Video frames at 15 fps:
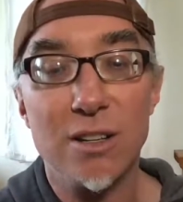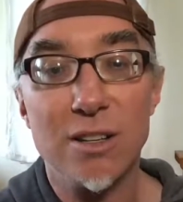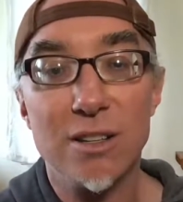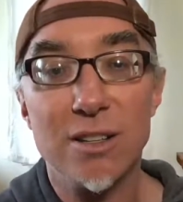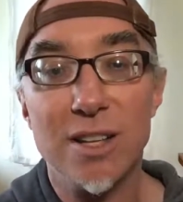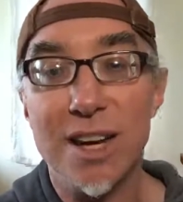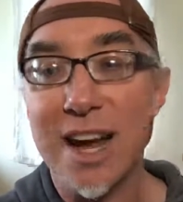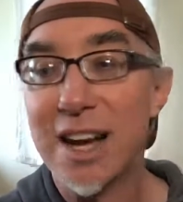
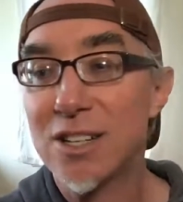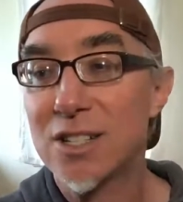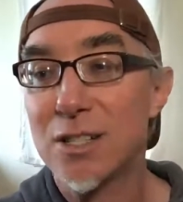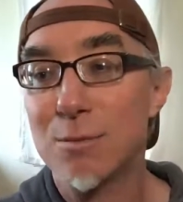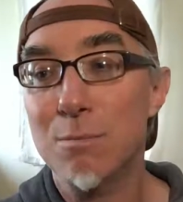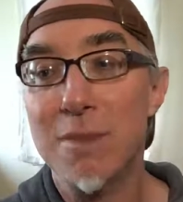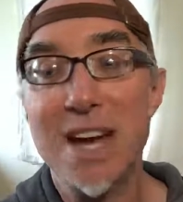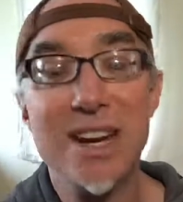that acts as
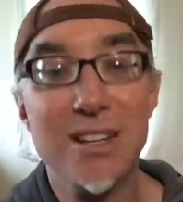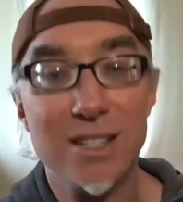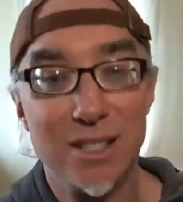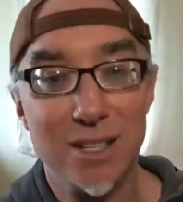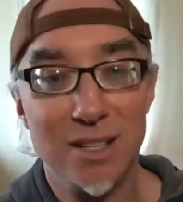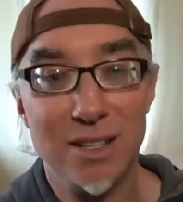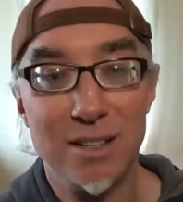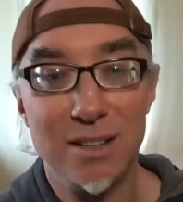
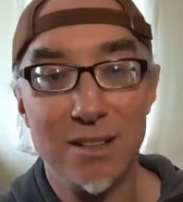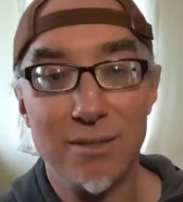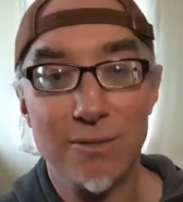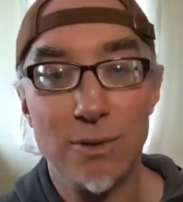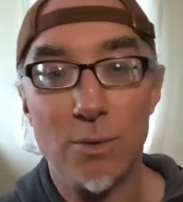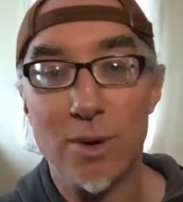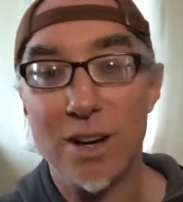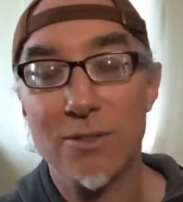medicine
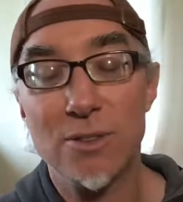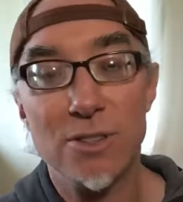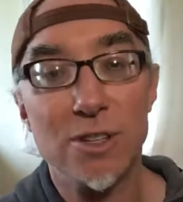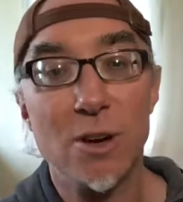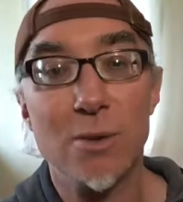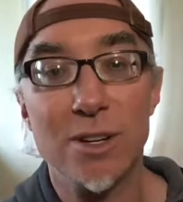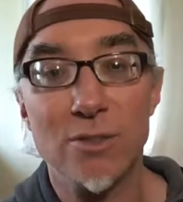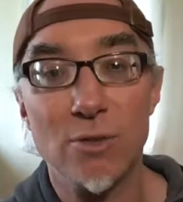for whatever's
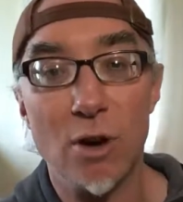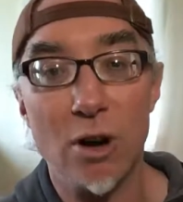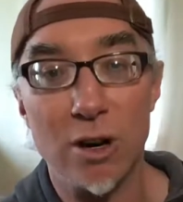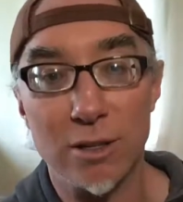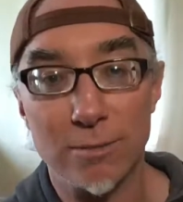going wrong.